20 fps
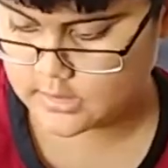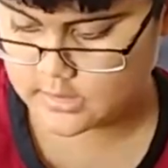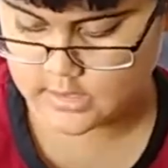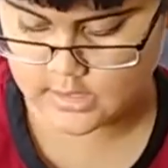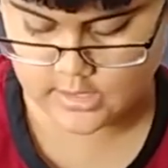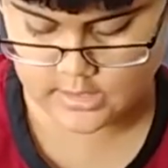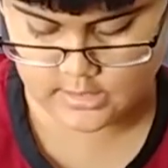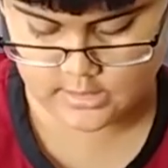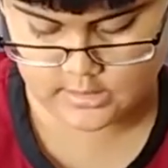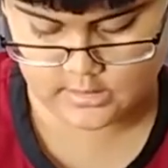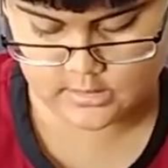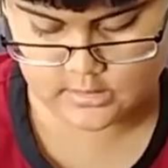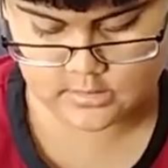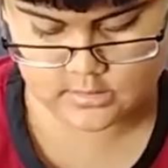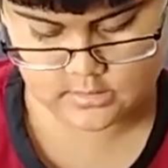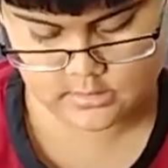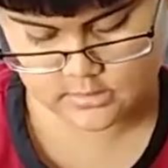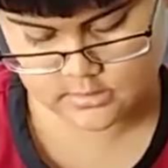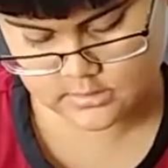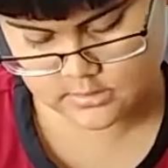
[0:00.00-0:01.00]
A
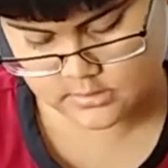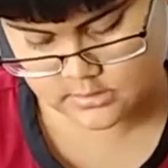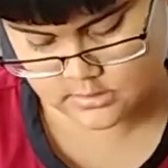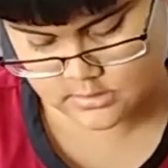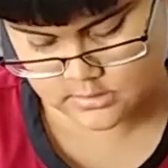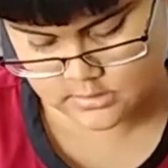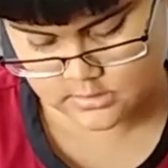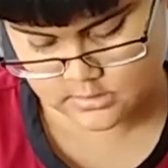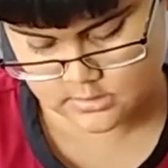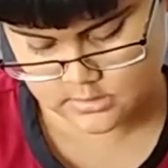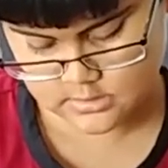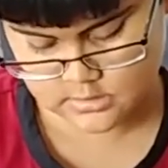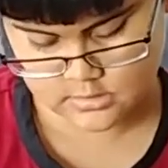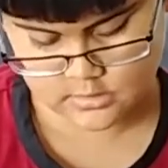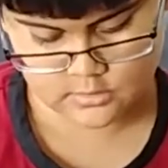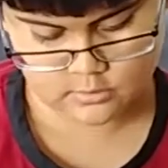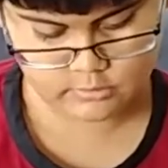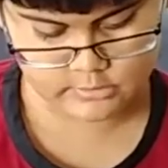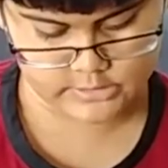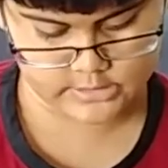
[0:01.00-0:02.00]

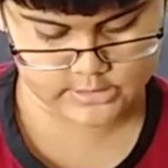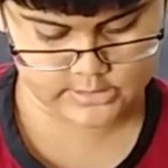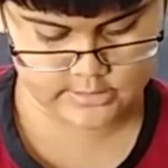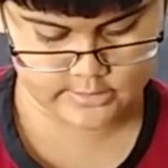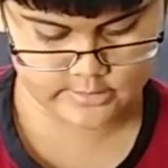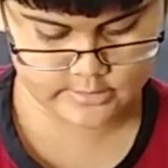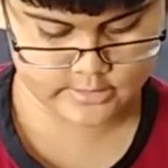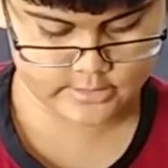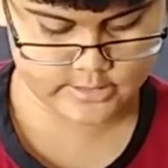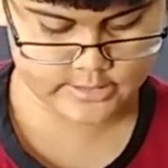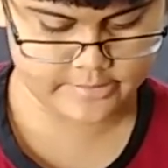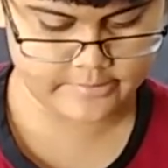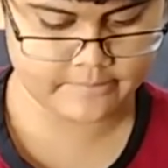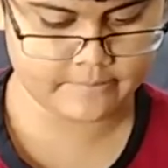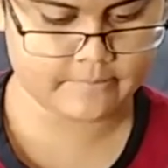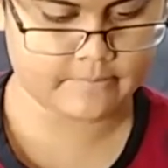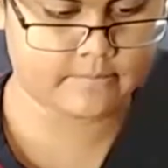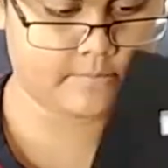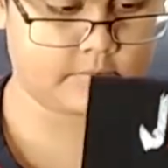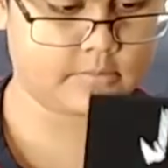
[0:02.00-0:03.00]
quick start
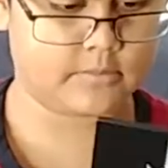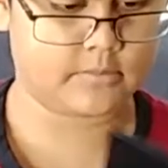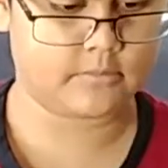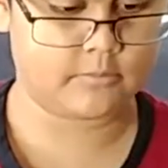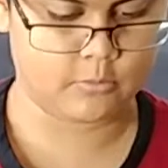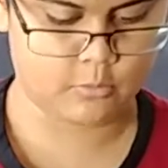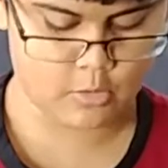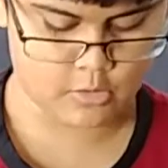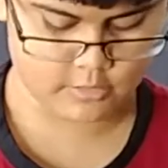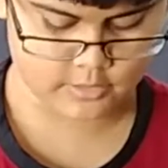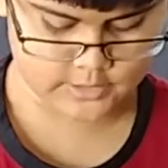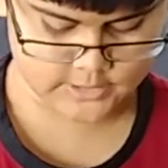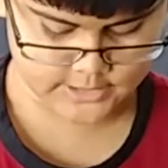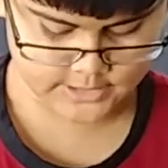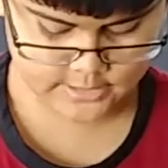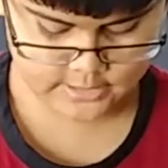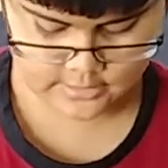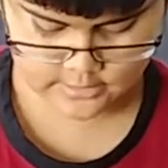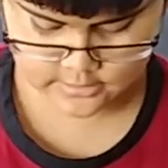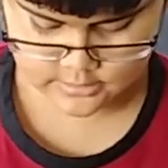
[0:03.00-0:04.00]
guide,
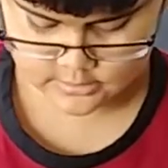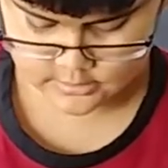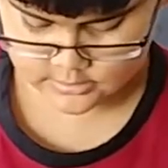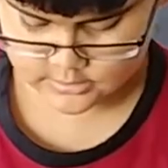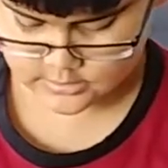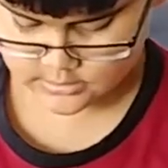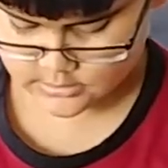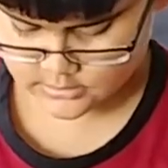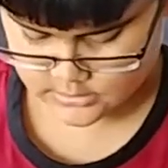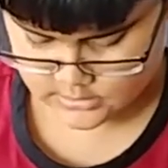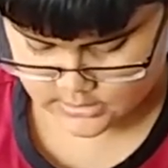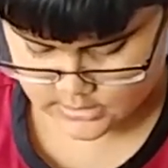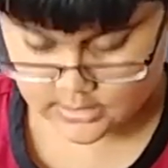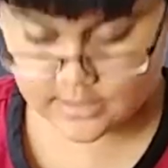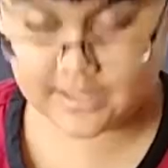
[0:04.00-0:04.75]
warranty card, not sure about